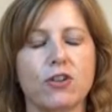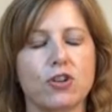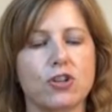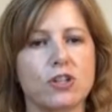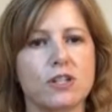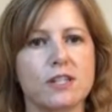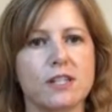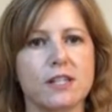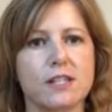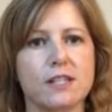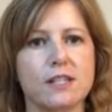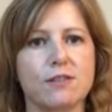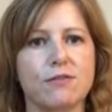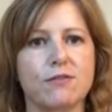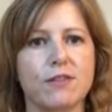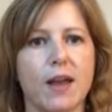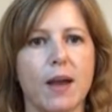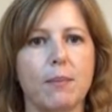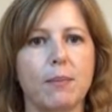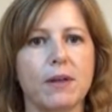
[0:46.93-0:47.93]
hundred sixty
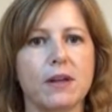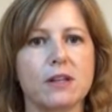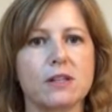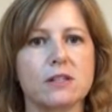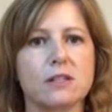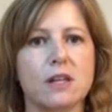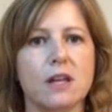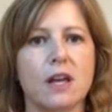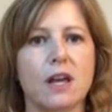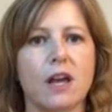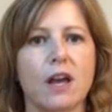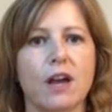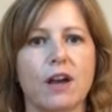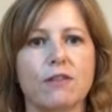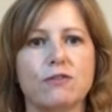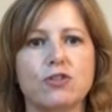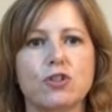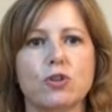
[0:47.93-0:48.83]
families of